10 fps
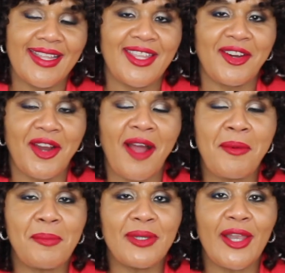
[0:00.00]
your
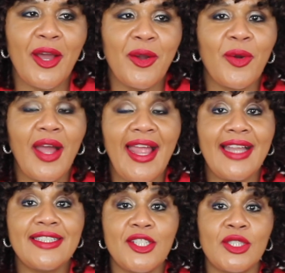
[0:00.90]
comment below
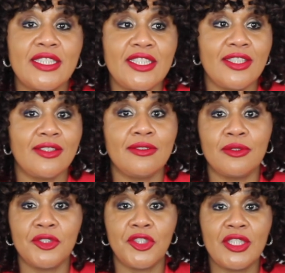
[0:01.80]
and your,
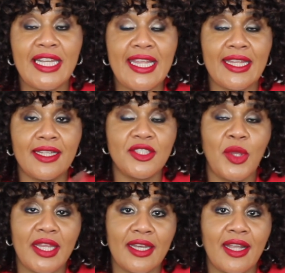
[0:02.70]
your, your link so
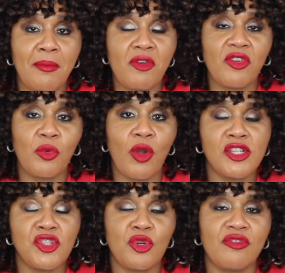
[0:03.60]
I can come over and
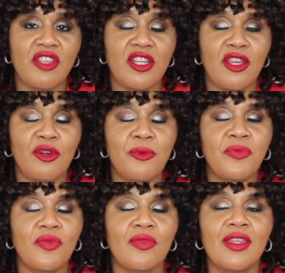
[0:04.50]
watch your video.
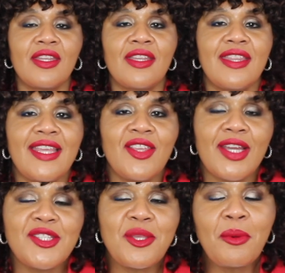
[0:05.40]
Thank you
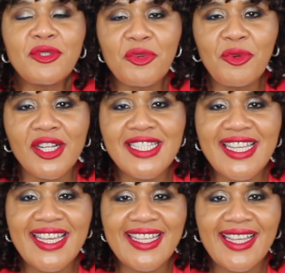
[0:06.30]
guys so much for
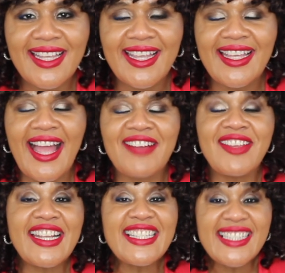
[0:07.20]
watching. Have
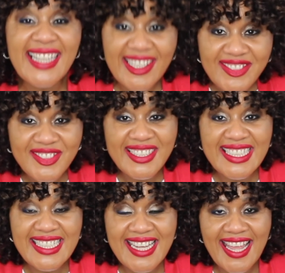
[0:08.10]
a
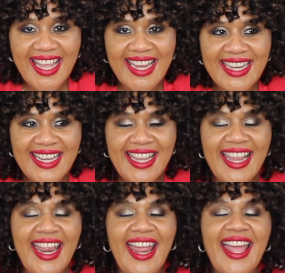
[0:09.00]
lovely day.
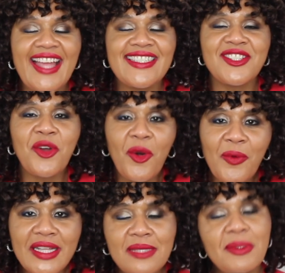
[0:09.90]
And as
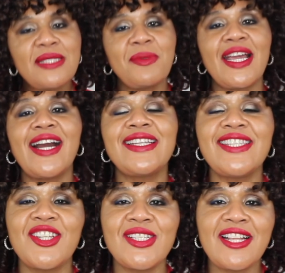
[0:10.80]
always, please be kind
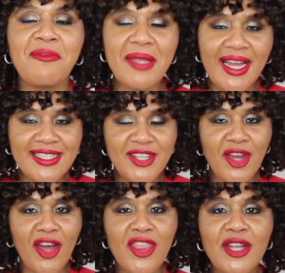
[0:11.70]
to yourself, be kind
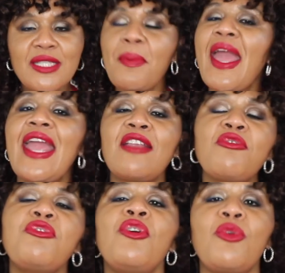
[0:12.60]
to others, pay
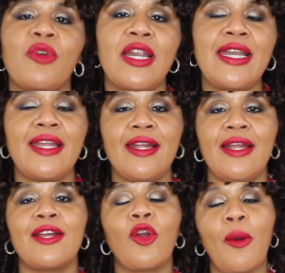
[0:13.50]
it forward.
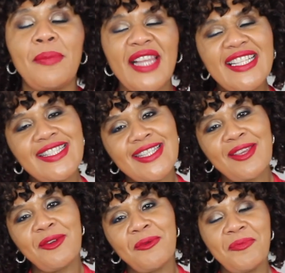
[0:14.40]
God bless
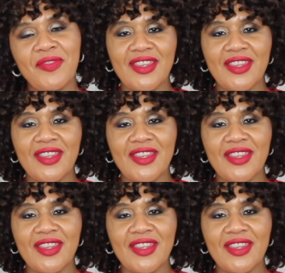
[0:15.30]
you.